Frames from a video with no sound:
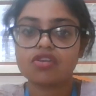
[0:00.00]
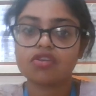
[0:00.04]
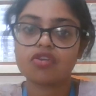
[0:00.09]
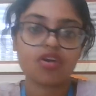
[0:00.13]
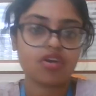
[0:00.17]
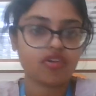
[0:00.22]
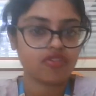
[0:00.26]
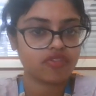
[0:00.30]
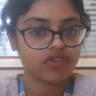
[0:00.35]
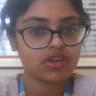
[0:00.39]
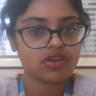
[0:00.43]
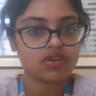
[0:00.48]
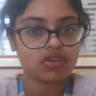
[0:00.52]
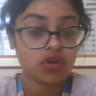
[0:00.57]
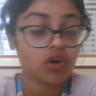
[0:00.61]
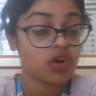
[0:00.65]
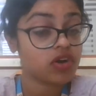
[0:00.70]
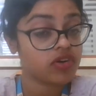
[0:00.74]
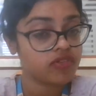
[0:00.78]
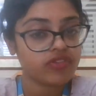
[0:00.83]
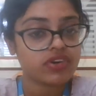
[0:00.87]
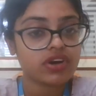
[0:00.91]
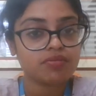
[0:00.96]

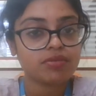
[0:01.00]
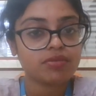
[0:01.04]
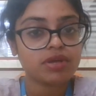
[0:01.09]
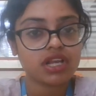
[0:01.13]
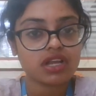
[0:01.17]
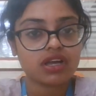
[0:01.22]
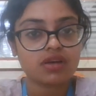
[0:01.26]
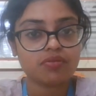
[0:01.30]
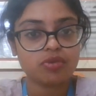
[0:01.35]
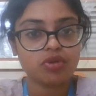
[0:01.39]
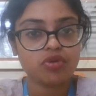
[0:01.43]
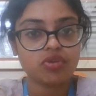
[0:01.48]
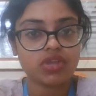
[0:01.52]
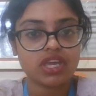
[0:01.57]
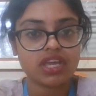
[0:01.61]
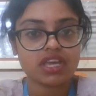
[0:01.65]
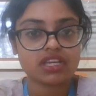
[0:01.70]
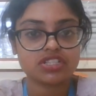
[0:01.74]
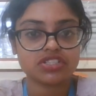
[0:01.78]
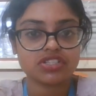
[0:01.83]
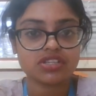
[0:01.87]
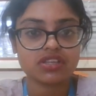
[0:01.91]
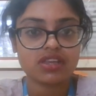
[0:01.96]
non-verbal
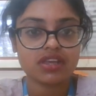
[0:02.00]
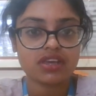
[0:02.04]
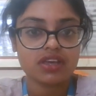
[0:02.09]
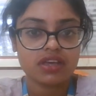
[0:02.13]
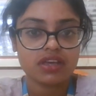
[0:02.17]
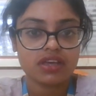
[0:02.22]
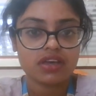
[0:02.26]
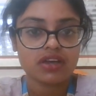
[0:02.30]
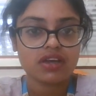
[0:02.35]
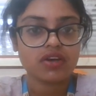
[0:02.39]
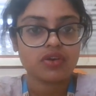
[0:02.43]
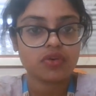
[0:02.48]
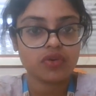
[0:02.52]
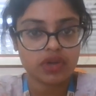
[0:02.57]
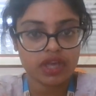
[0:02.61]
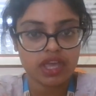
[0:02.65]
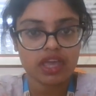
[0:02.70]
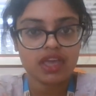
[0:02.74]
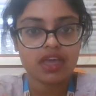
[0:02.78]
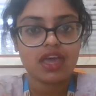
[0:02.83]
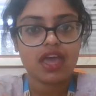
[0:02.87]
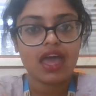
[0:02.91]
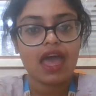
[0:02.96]
communication, okay,
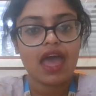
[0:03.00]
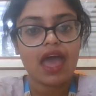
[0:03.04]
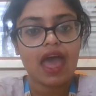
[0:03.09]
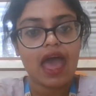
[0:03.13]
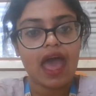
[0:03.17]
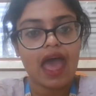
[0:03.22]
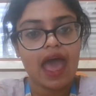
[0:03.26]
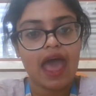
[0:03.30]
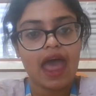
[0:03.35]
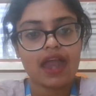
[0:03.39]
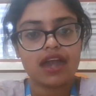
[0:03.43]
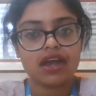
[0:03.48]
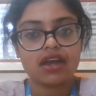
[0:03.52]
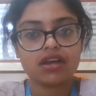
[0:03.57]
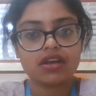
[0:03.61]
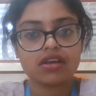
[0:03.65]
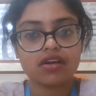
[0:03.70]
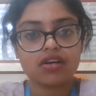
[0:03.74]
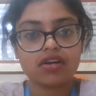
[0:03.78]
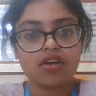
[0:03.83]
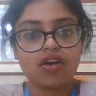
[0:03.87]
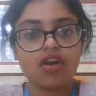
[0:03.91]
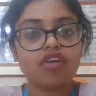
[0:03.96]
and
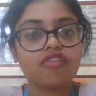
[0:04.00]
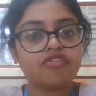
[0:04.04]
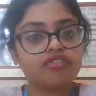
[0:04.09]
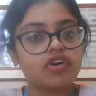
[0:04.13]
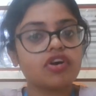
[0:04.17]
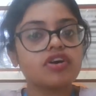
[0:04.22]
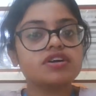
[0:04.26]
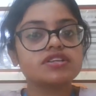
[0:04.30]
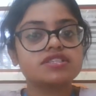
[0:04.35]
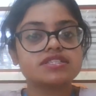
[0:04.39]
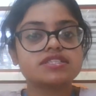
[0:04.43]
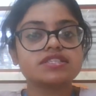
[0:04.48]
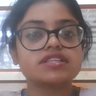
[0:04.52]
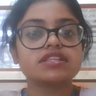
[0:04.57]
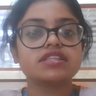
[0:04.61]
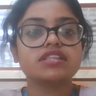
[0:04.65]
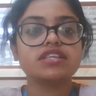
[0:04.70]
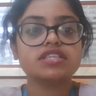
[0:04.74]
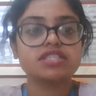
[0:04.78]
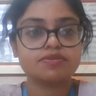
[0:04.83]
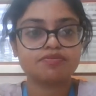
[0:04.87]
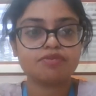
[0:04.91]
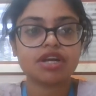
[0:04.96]
of course
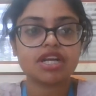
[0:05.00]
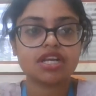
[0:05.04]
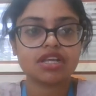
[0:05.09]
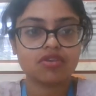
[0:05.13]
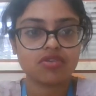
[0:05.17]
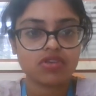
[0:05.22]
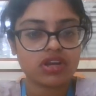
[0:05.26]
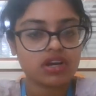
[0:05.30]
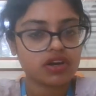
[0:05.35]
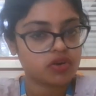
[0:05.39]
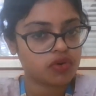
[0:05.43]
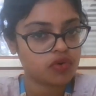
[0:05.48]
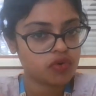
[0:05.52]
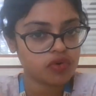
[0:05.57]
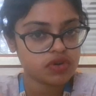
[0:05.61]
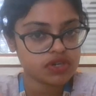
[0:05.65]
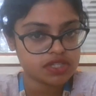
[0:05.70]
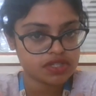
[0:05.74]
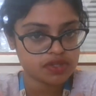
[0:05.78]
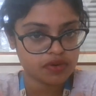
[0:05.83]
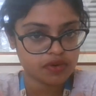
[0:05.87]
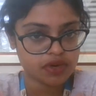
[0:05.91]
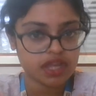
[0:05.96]
this particular
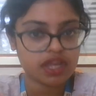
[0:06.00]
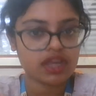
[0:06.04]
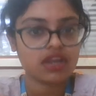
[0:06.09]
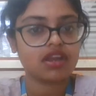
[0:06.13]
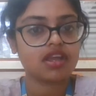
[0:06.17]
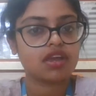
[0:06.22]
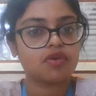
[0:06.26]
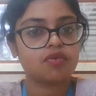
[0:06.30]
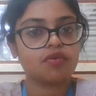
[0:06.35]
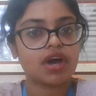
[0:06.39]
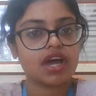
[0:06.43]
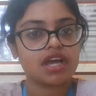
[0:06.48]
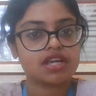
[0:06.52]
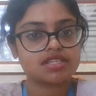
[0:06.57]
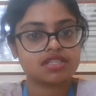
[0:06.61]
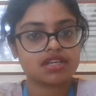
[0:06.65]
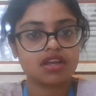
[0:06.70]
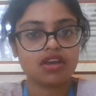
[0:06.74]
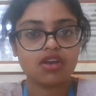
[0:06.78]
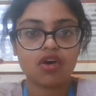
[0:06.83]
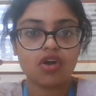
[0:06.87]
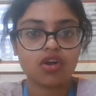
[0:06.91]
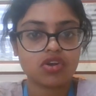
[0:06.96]
course, okay, requires a
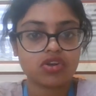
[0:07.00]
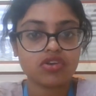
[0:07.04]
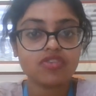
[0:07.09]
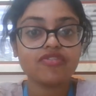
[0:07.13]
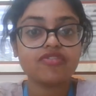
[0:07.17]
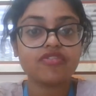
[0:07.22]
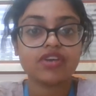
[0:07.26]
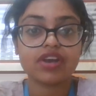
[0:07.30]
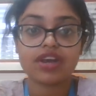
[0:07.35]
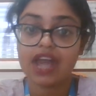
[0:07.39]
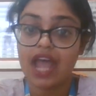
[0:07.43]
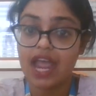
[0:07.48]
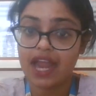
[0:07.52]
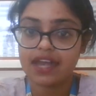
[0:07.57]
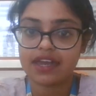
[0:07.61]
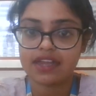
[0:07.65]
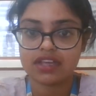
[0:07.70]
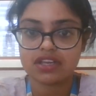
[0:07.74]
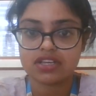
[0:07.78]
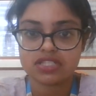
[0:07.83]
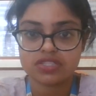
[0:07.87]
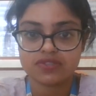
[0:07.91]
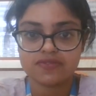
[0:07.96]
lot of writing
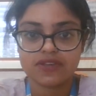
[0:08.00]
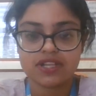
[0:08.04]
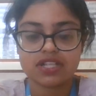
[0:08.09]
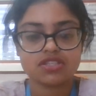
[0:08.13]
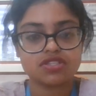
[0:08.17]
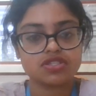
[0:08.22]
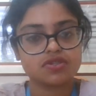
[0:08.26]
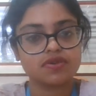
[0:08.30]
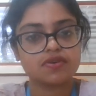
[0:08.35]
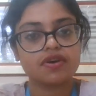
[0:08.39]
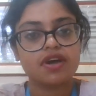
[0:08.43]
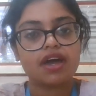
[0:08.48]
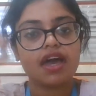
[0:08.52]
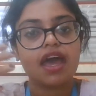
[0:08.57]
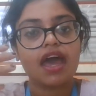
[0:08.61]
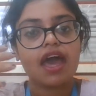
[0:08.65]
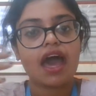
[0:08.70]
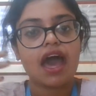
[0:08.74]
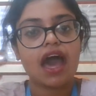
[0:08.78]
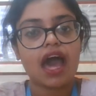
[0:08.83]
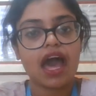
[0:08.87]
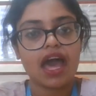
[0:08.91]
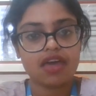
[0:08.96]
as well. So
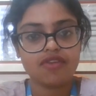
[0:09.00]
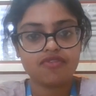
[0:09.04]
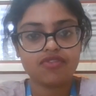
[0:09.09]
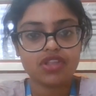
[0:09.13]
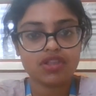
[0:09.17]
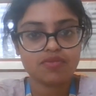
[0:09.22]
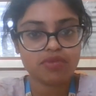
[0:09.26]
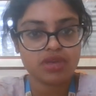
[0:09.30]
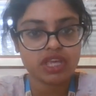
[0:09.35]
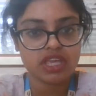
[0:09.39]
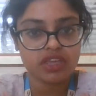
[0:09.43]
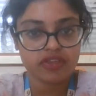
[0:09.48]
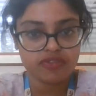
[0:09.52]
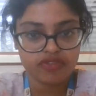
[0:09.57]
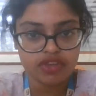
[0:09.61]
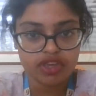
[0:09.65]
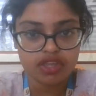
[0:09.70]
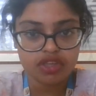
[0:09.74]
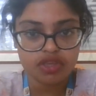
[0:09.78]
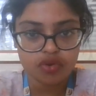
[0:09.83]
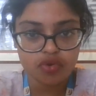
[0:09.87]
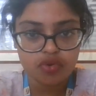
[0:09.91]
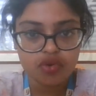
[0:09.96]
I will be giving
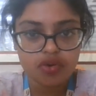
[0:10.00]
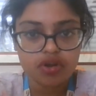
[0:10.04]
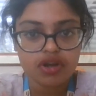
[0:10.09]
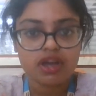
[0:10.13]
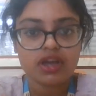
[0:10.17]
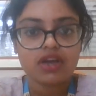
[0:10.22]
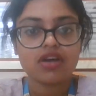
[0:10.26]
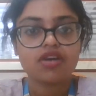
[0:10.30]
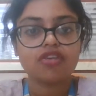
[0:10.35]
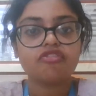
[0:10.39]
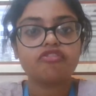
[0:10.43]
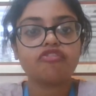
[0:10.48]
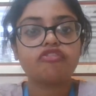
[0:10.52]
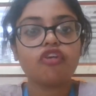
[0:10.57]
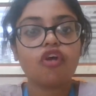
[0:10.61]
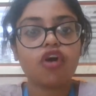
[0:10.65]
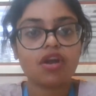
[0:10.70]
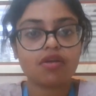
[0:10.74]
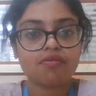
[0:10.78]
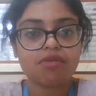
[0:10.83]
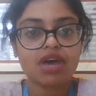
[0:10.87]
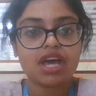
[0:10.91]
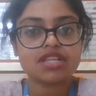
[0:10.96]
you
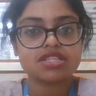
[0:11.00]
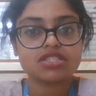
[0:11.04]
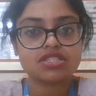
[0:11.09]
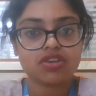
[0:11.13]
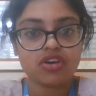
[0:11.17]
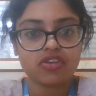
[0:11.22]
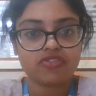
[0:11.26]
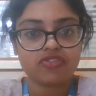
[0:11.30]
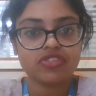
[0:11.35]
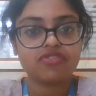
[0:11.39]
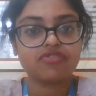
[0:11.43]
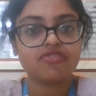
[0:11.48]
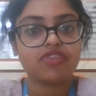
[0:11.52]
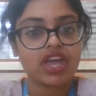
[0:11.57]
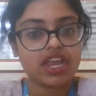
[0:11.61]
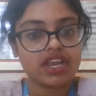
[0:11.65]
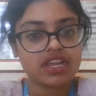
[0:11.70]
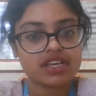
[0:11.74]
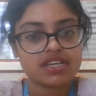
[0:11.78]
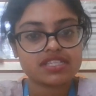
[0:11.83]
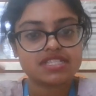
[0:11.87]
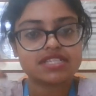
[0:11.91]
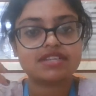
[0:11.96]
formats of the
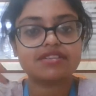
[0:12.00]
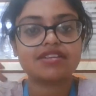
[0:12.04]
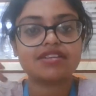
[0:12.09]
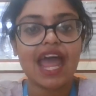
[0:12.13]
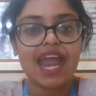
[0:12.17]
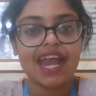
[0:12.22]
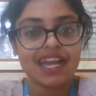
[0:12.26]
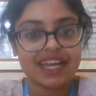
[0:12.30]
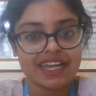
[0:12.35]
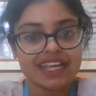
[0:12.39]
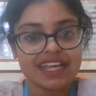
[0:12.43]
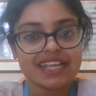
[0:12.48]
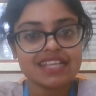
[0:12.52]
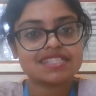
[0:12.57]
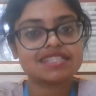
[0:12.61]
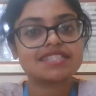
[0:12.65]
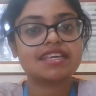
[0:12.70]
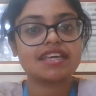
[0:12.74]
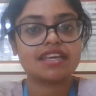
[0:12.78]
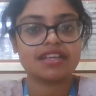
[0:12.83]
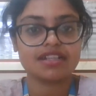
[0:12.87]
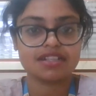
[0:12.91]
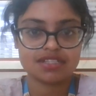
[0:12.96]
various writing
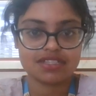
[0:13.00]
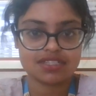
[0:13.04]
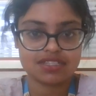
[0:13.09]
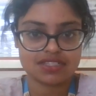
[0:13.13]
skills